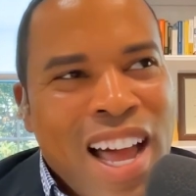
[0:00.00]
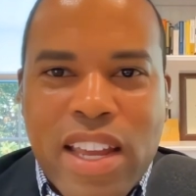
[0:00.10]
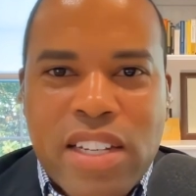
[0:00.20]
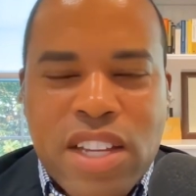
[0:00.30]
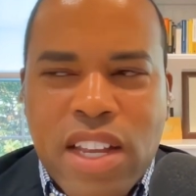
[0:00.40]

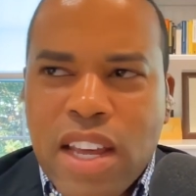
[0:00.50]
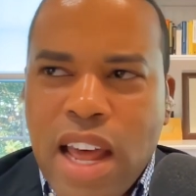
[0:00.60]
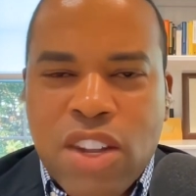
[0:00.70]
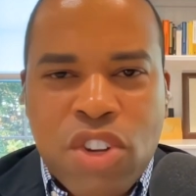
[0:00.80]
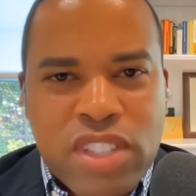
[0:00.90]
And I said,
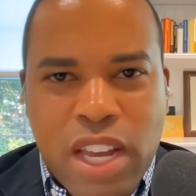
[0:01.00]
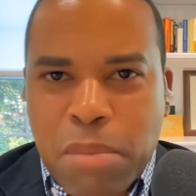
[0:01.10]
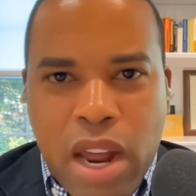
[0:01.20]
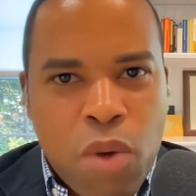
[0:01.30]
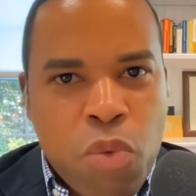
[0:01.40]
and I looked at
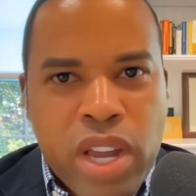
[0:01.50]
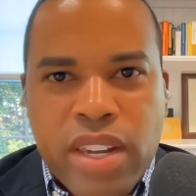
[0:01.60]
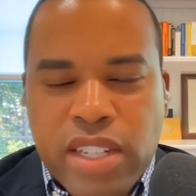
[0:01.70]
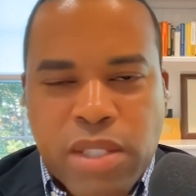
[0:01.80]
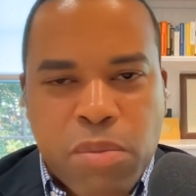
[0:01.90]
him. I
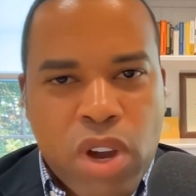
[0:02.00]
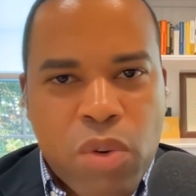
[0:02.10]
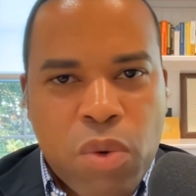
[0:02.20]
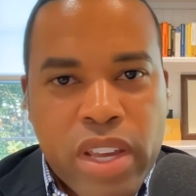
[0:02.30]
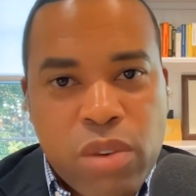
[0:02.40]
recognized him right
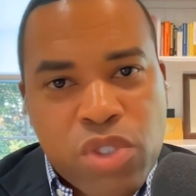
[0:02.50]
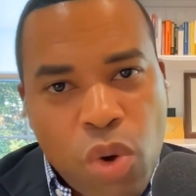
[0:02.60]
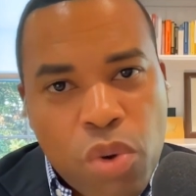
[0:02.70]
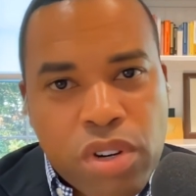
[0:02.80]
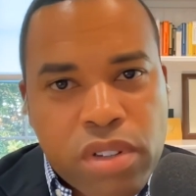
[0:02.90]
away. He was
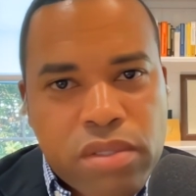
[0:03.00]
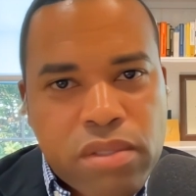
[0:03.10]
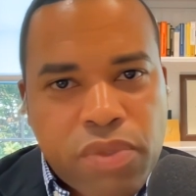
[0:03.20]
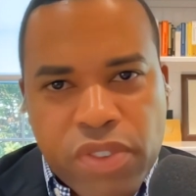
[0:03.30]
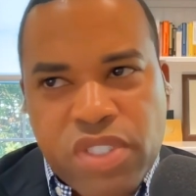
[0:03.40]
older,
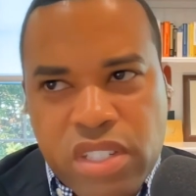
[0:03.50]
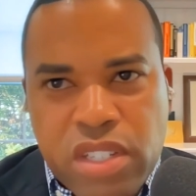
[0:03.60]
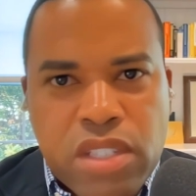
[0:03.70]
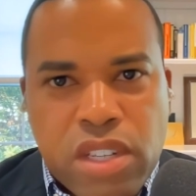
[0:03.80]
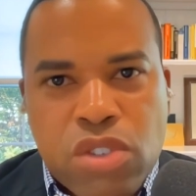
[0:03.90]
15,
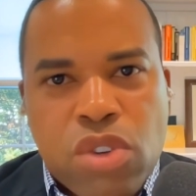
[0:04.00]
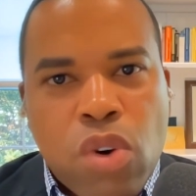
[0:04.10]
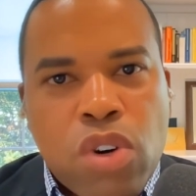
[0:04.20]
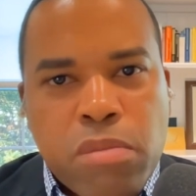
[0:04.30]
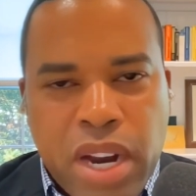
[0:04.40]
16 years
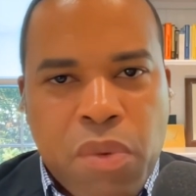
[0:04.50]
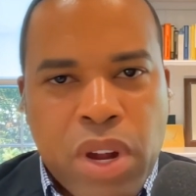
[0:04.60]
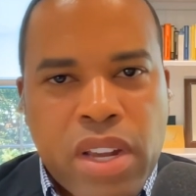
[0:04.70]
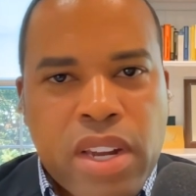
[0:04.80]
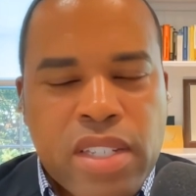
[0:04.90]
older, but I
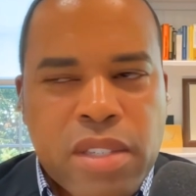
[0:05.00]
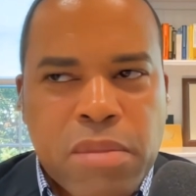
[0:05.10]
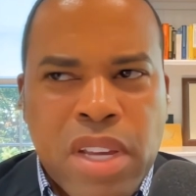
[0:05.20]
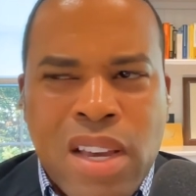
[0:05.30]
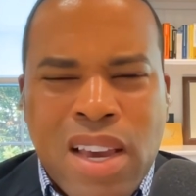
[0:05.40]
recognized
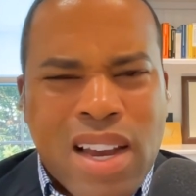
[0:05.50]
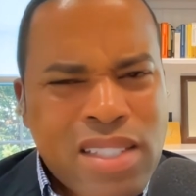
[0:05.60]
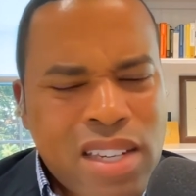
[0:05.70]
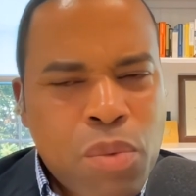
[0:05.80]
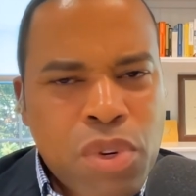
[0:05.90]
him. And I
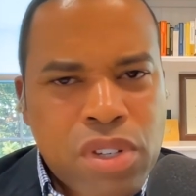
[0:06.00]
said,